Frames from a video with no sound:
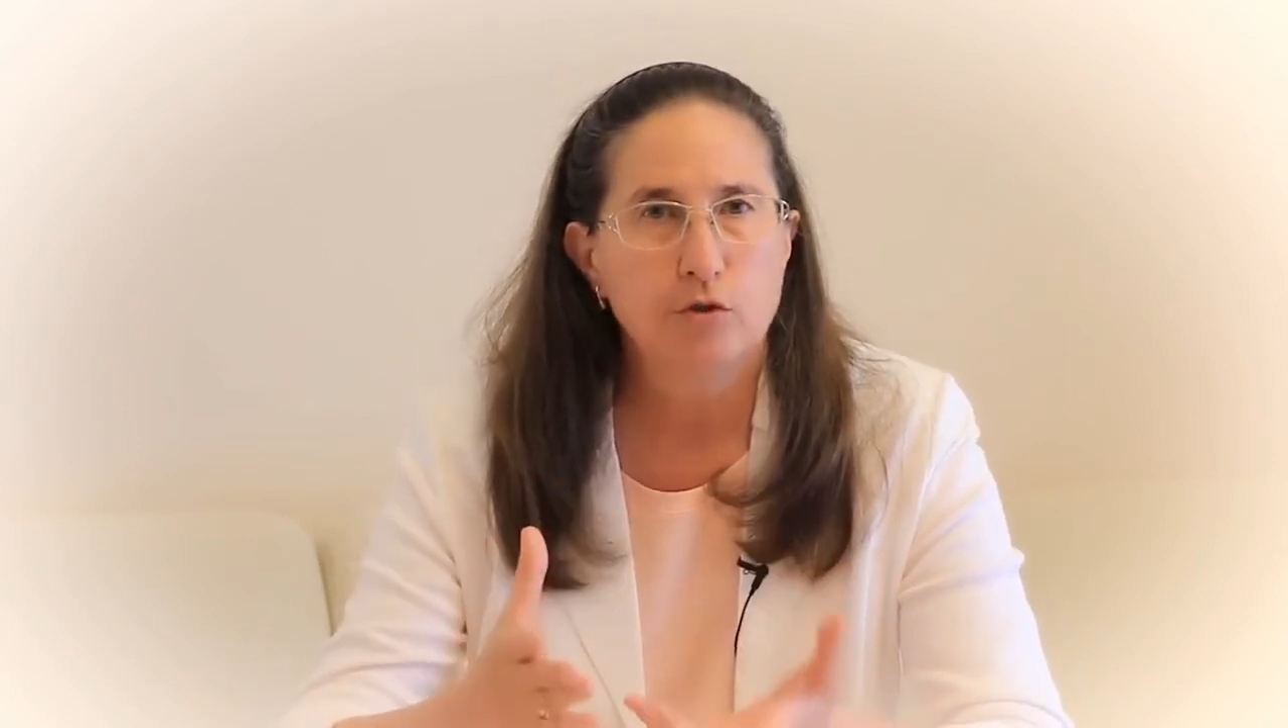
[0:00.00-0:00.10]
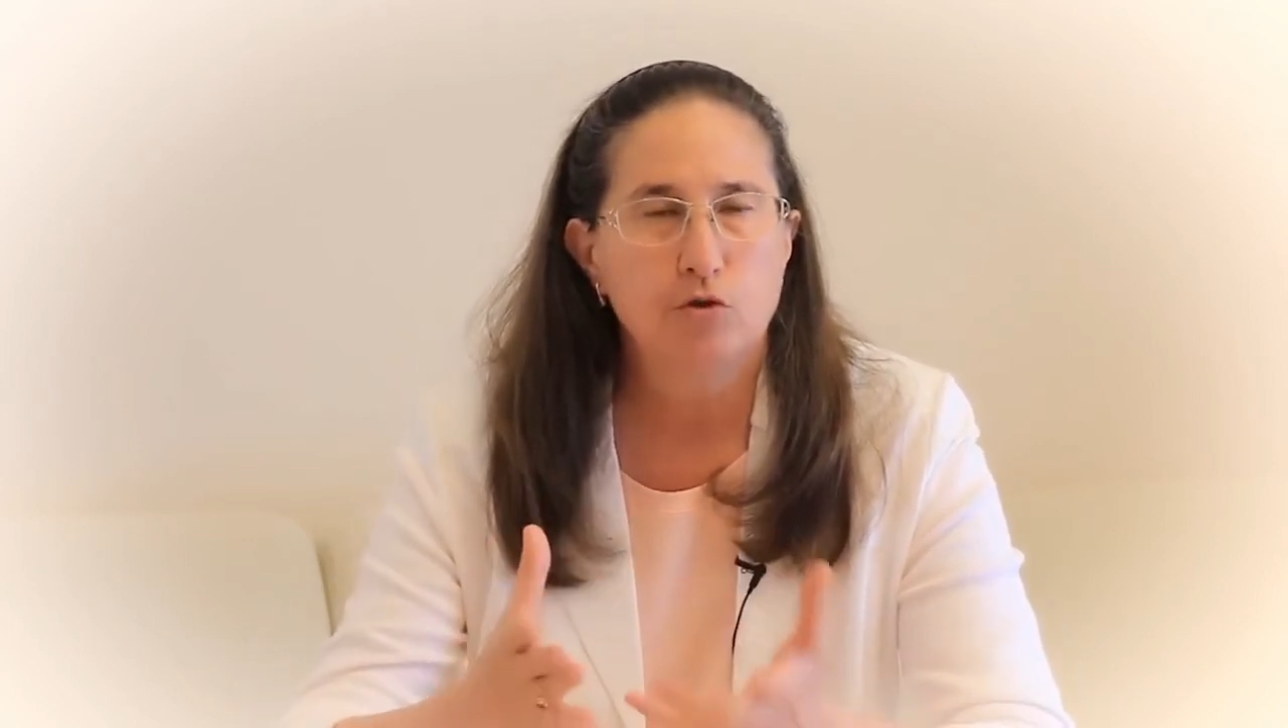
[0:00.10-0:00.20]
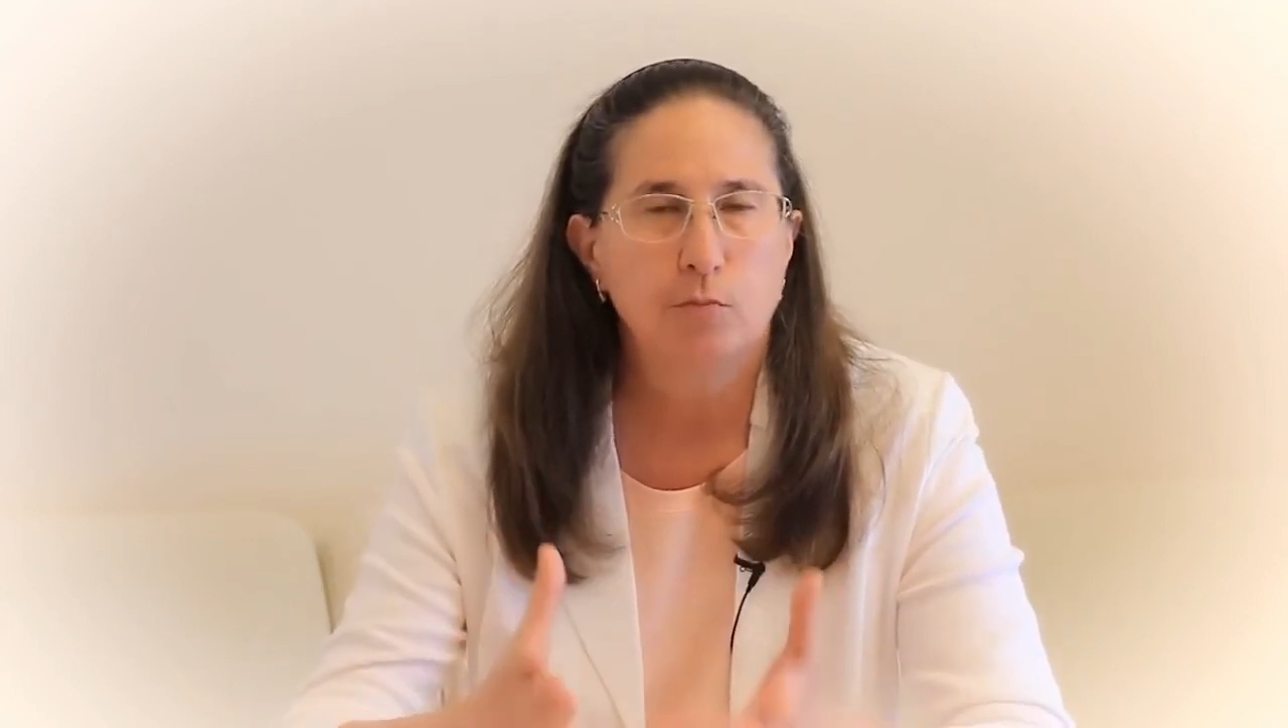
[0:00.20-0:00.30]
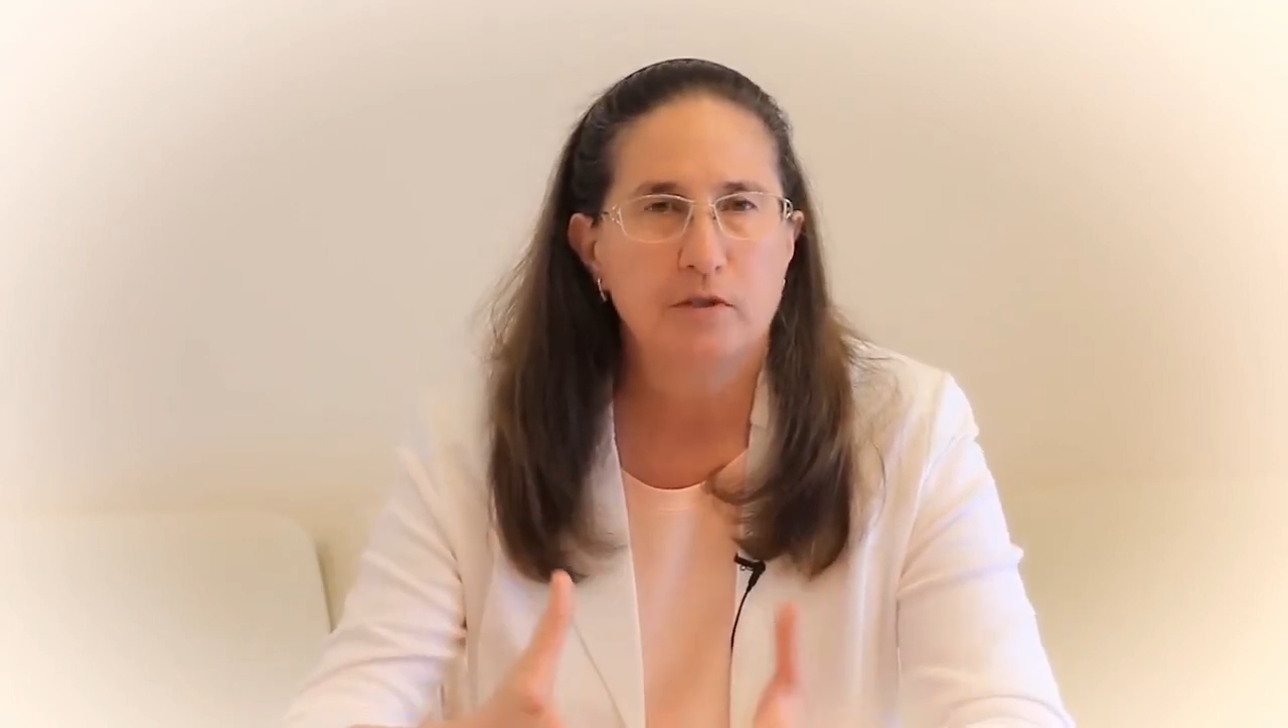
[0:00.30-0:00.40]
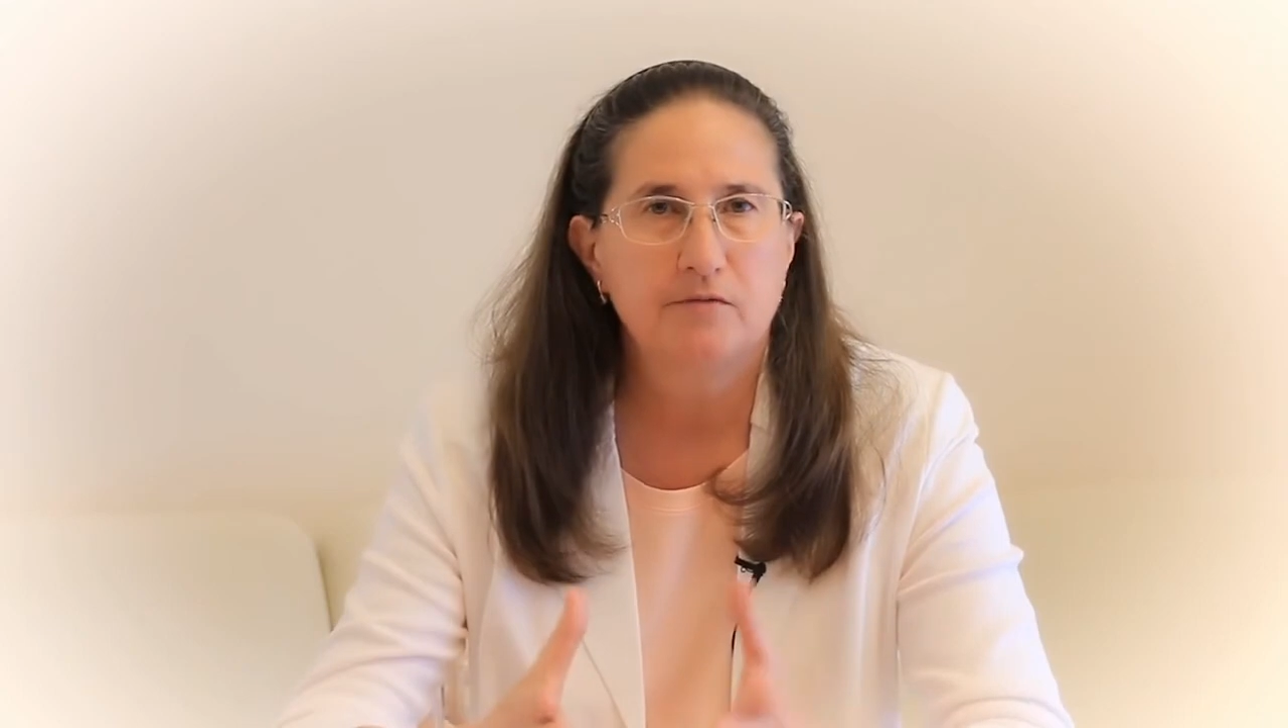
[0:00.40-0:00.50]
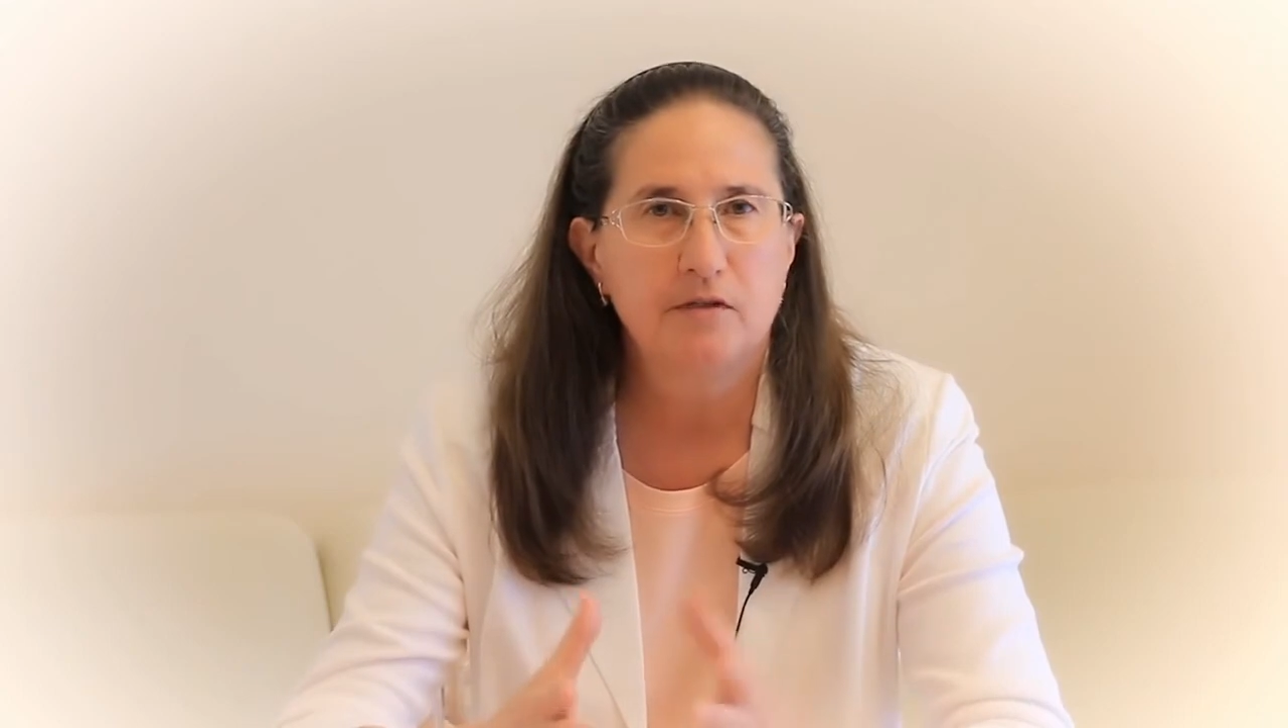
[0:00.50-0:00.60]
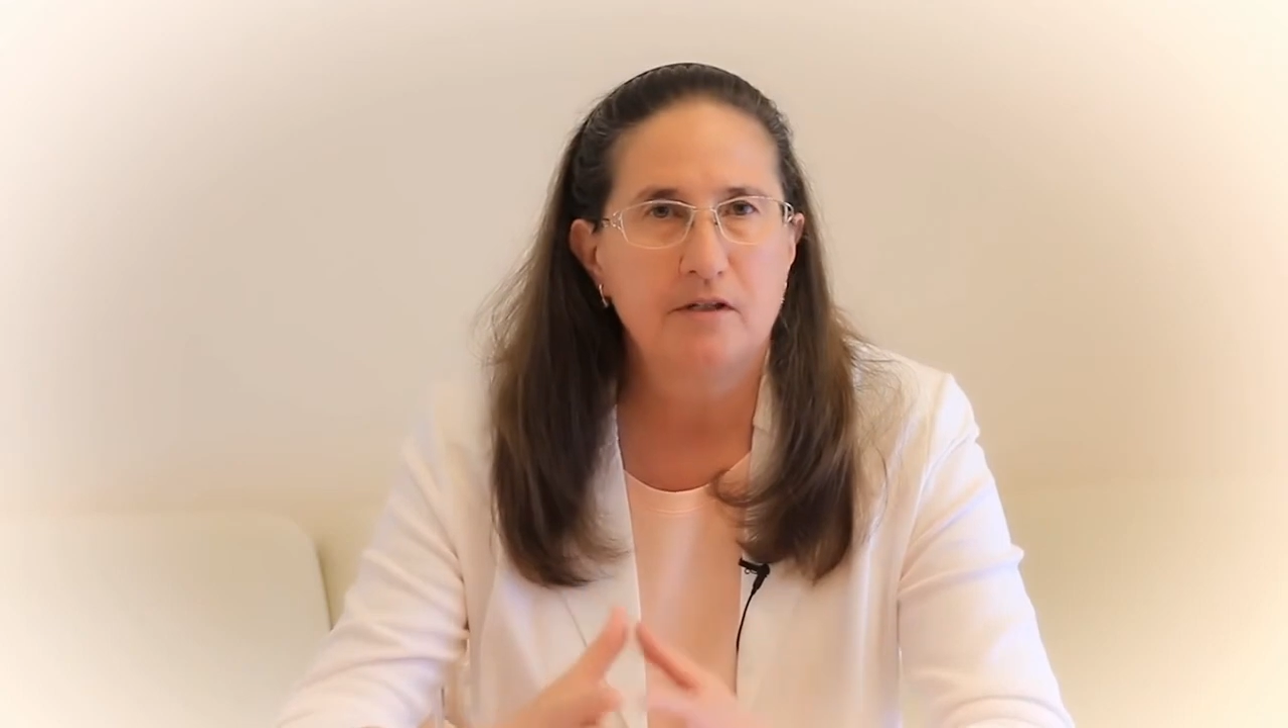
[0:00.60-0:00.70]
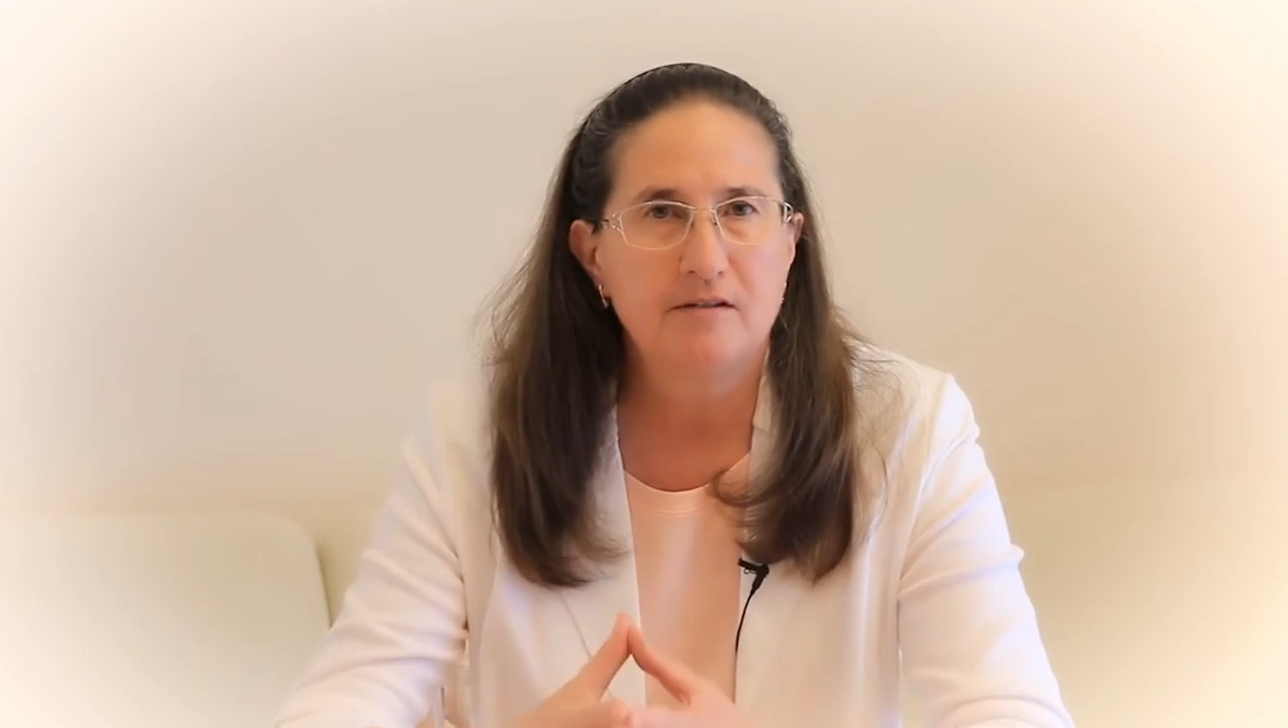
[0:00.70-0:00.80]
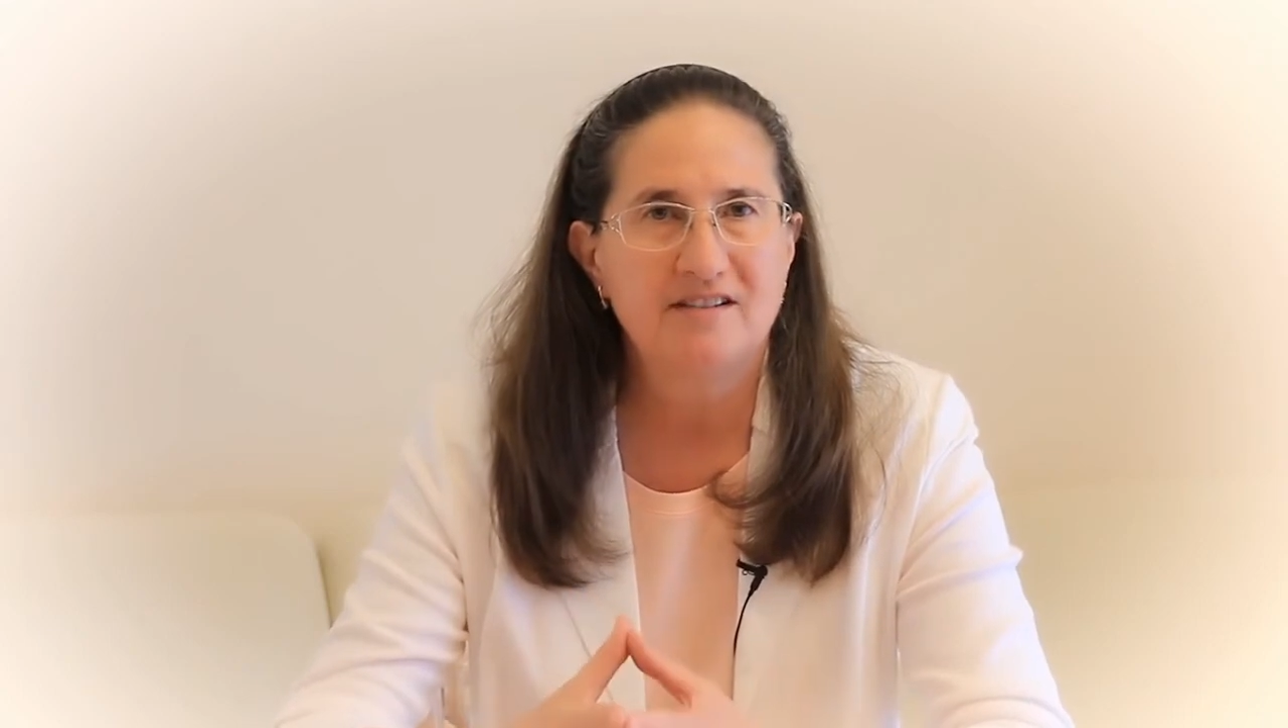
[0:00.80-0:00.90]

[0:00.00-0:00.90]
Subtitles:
deeds.